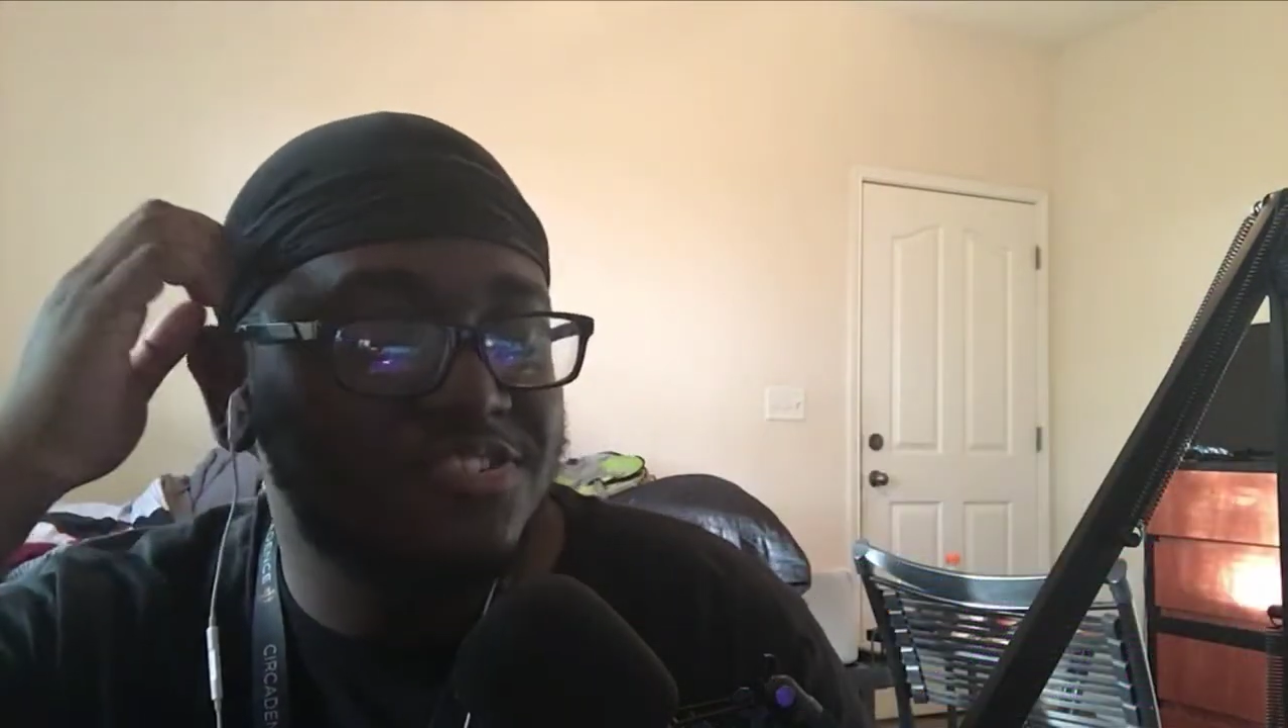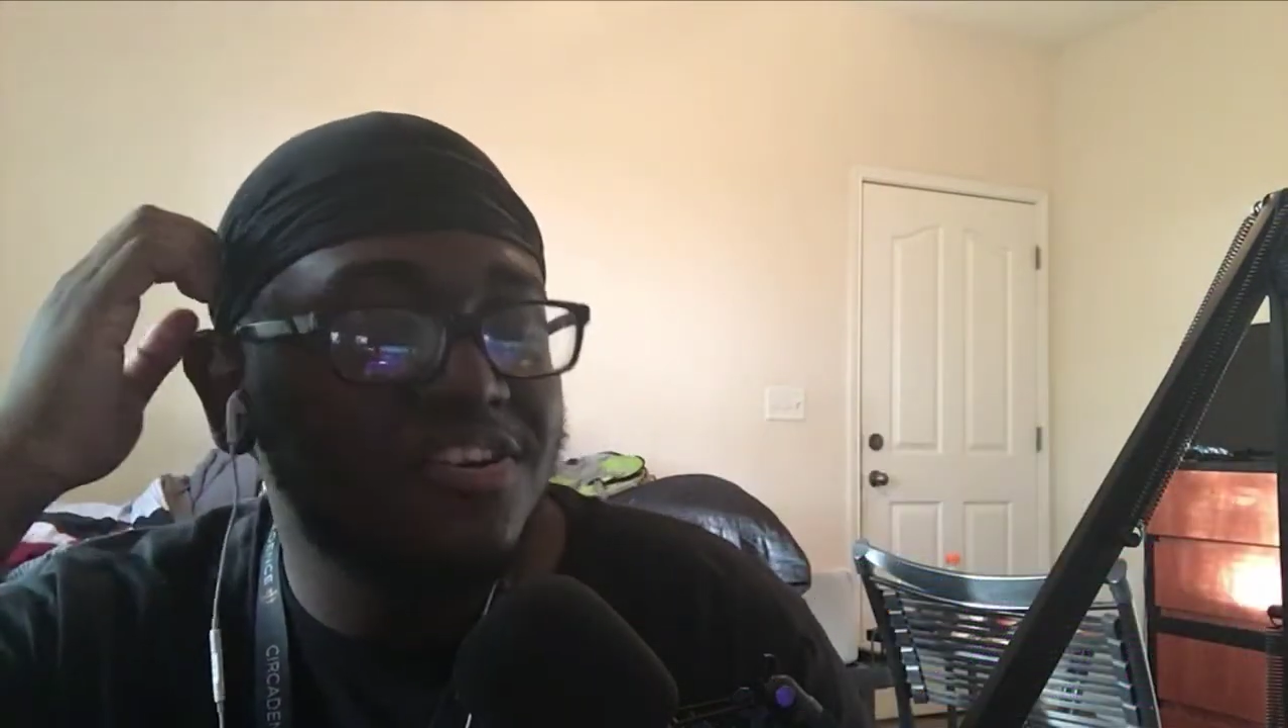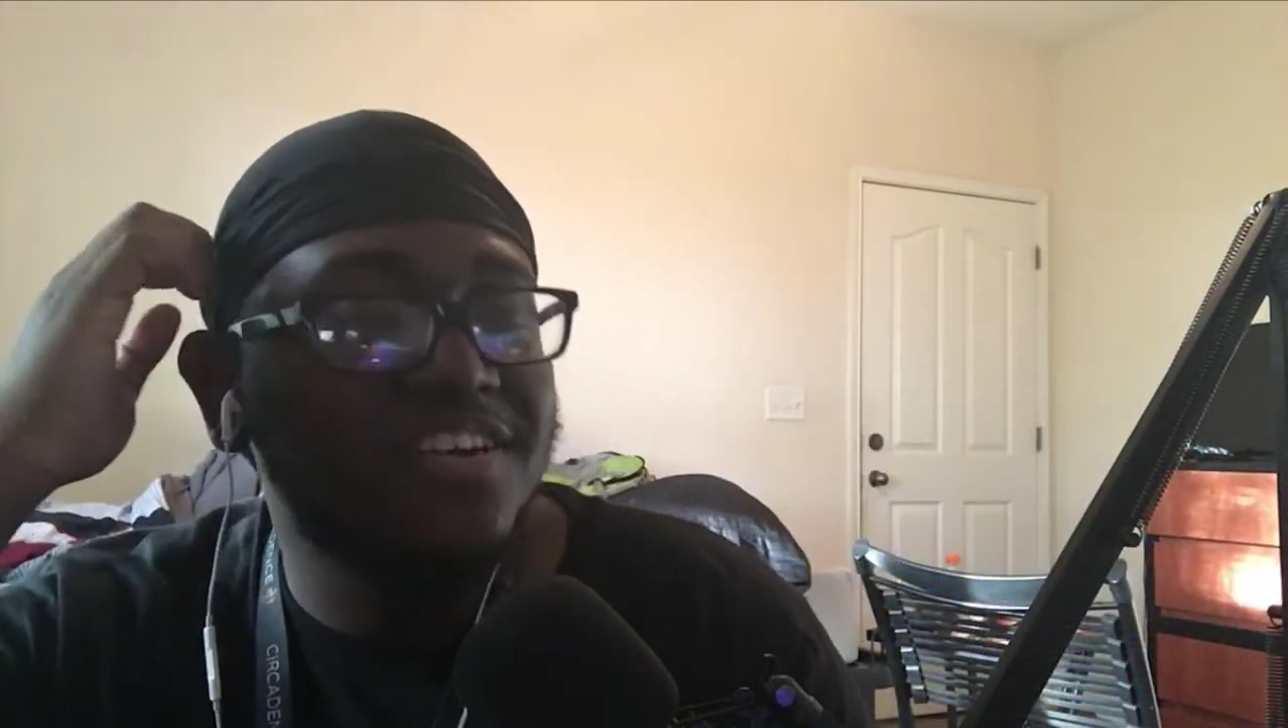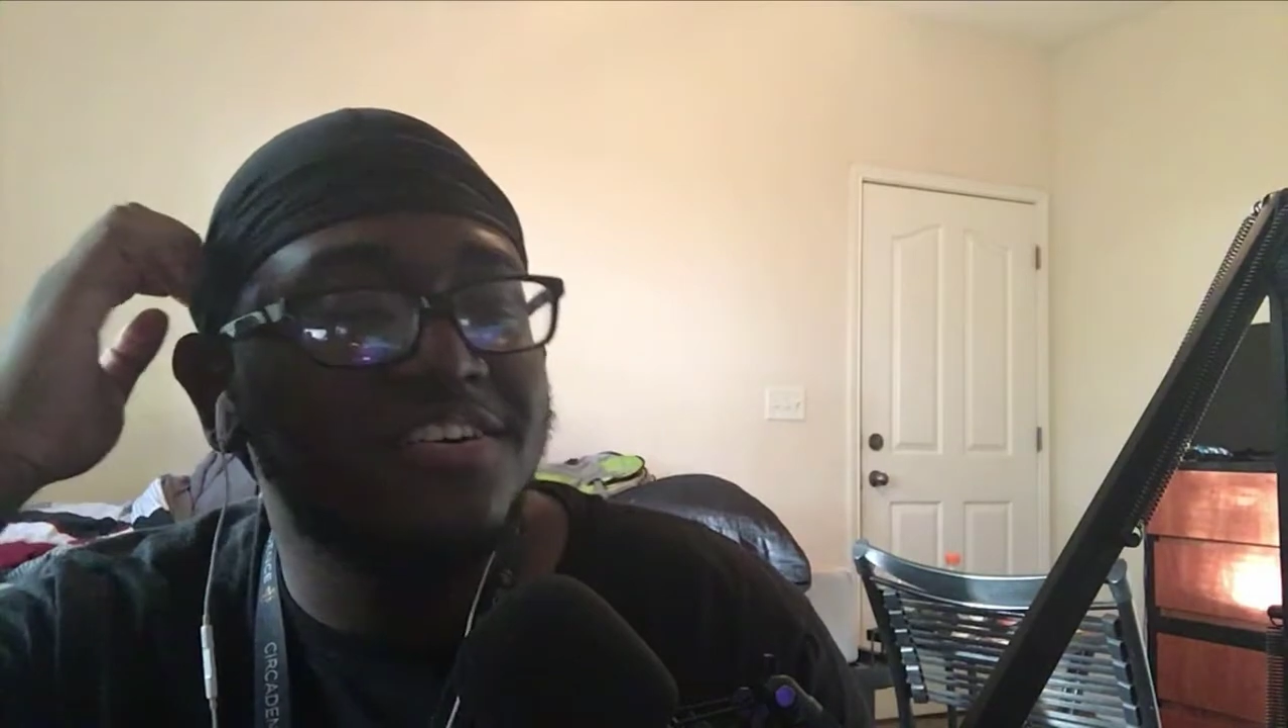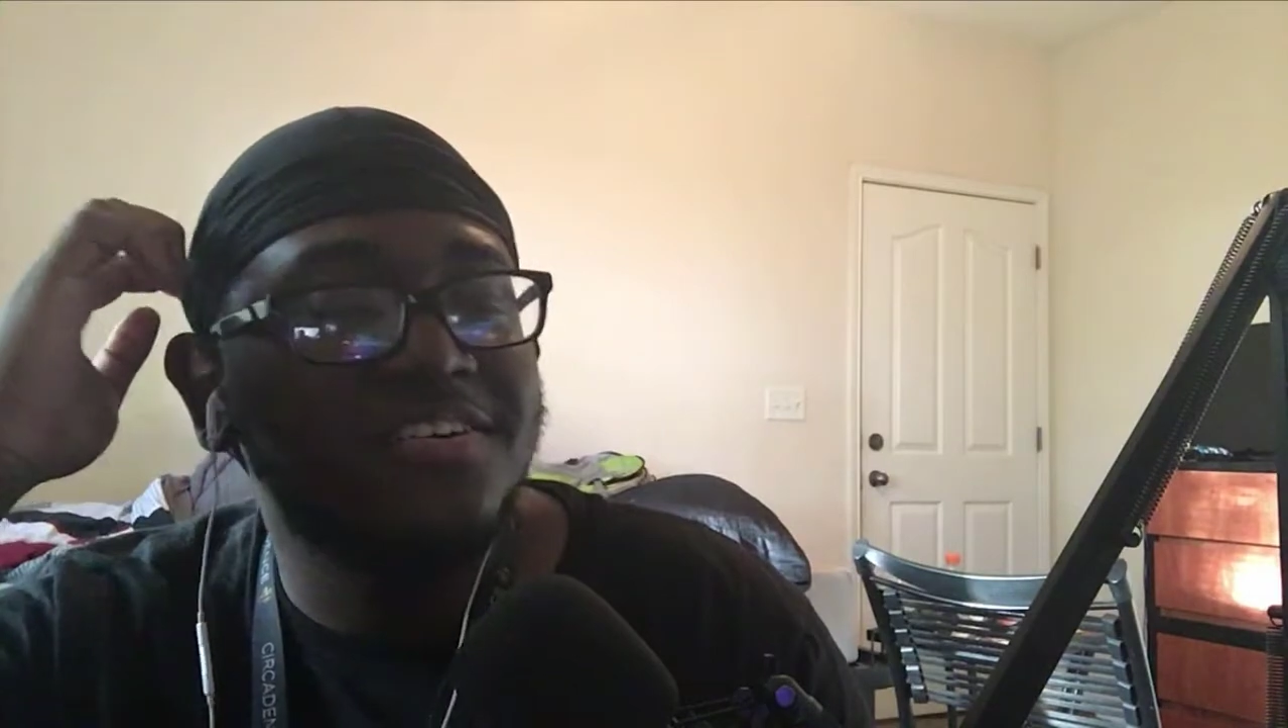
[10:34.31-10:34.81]
Uh,
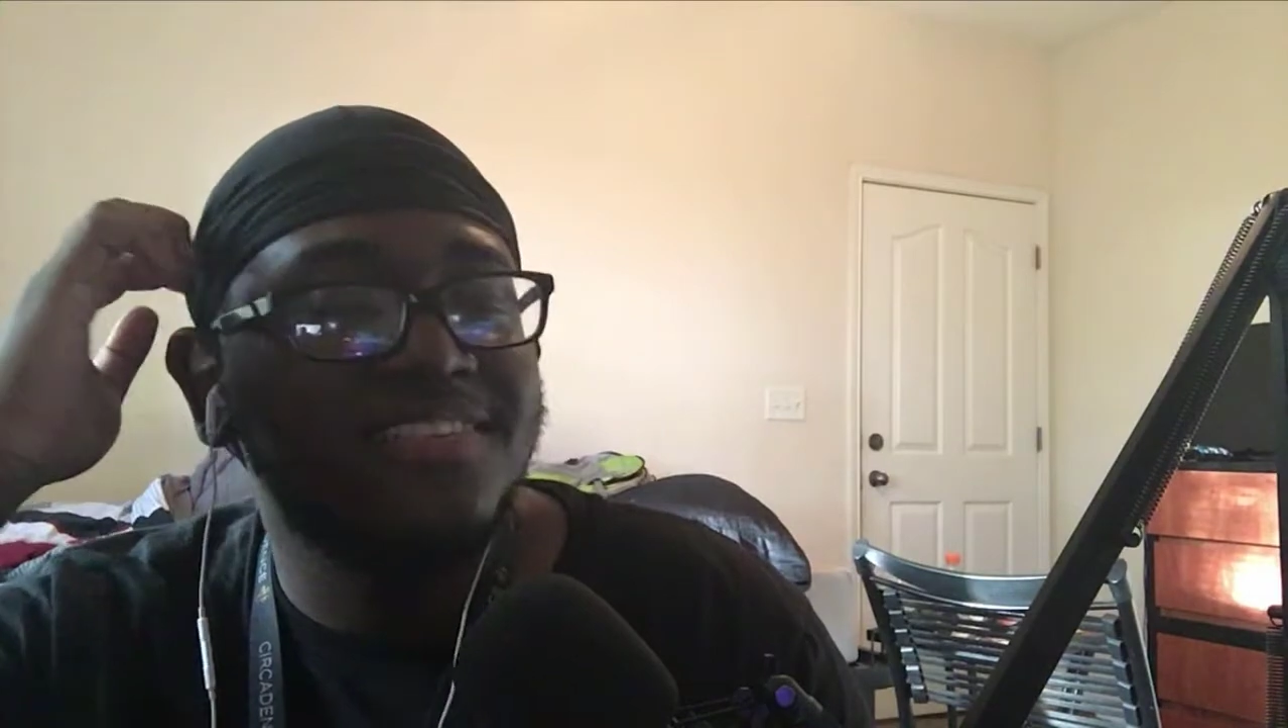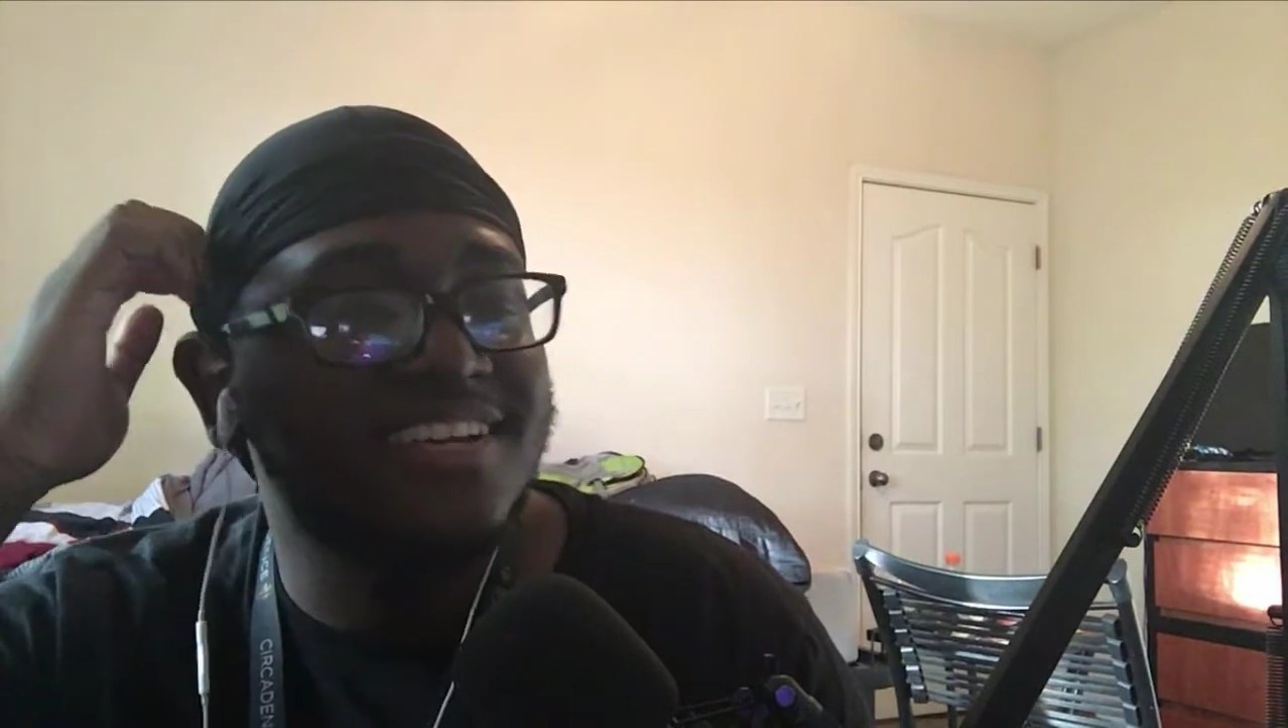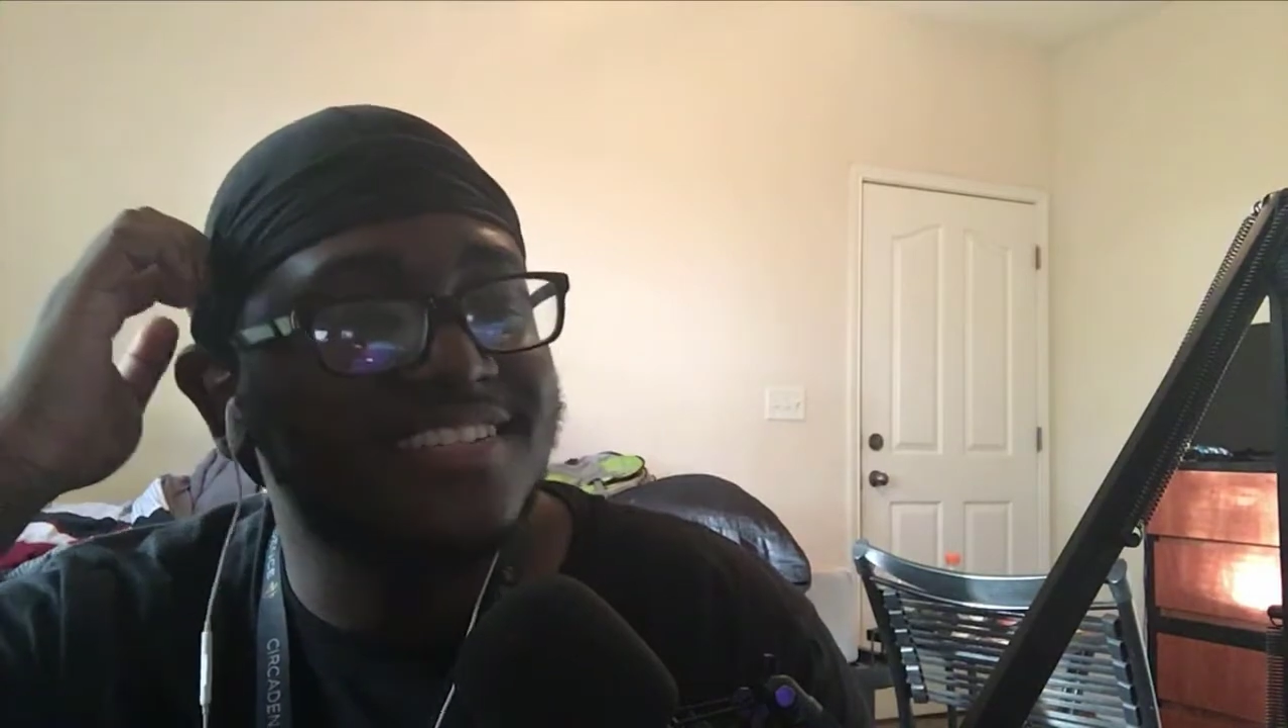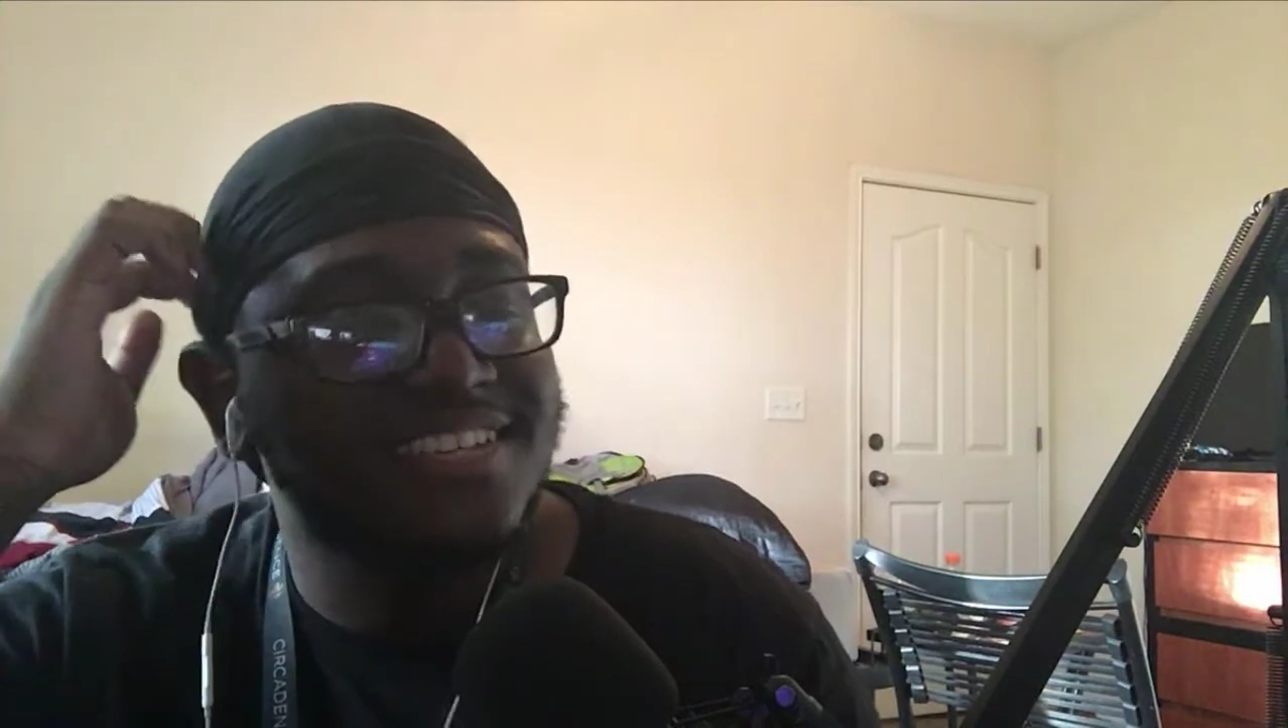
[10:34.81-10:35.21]
like I said